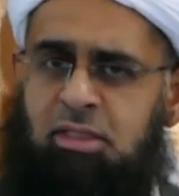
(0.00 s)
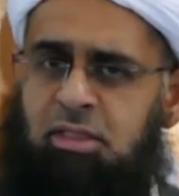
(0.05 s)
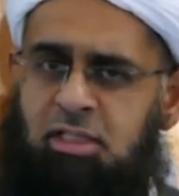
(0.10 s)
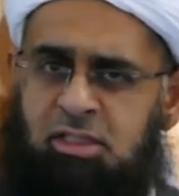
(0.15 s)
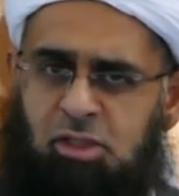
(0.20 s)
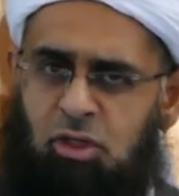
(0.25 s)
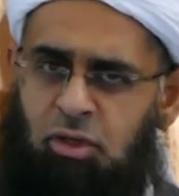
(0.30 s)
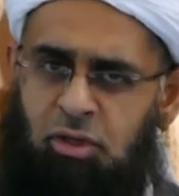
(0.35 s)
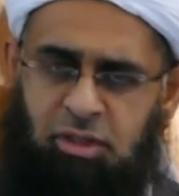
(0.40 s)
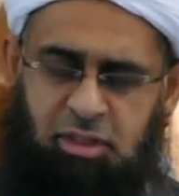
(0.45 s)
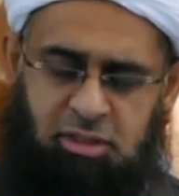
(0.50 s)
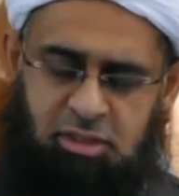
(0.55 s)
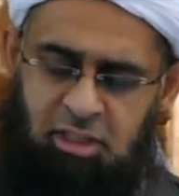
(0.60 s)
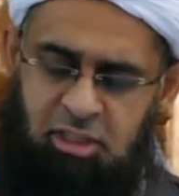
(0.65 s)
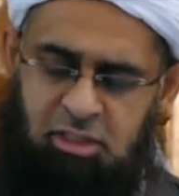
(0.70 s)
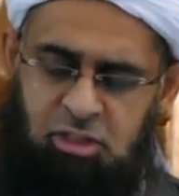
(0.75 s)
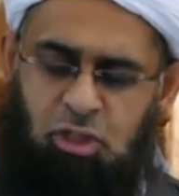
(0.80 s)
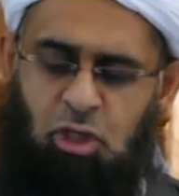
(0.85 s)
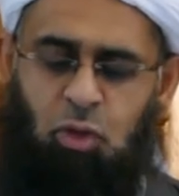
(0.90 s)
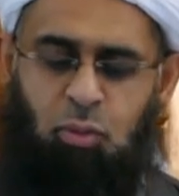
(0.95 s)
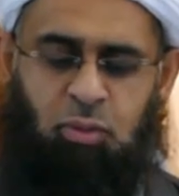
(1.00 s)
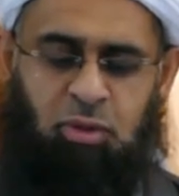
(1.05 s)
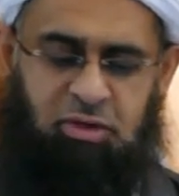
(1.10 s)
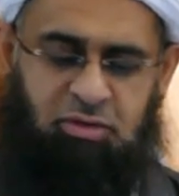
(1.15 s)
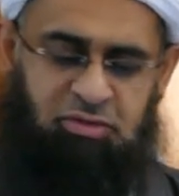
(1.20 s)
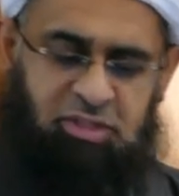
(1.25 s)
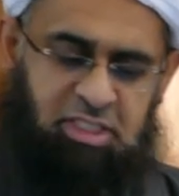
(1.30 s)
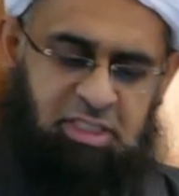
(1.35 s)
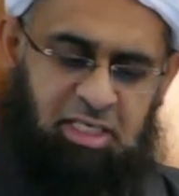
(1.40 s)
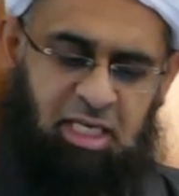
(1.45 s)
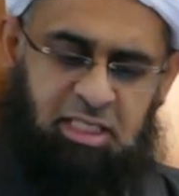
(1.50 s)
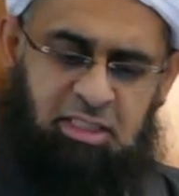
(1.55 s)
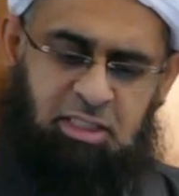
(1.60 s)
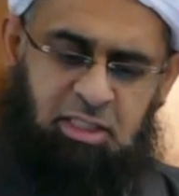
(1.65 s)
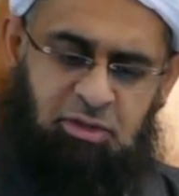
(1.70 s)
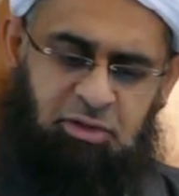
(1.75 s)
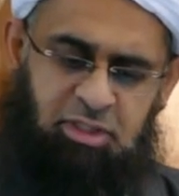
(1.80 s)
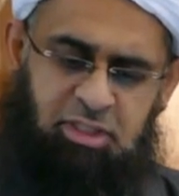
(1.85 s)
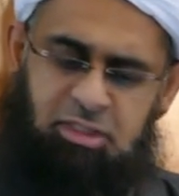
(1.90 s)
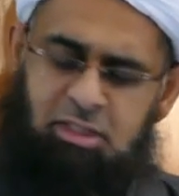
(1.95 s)
as long as it's not one of these
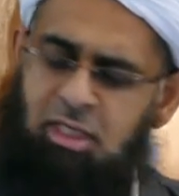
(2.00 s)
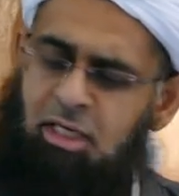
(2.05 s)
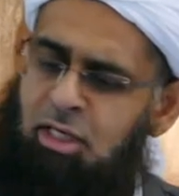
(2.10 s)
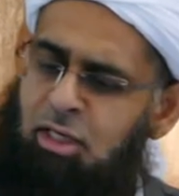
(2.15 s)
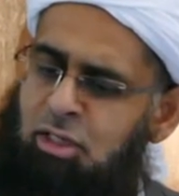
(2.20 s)
categories.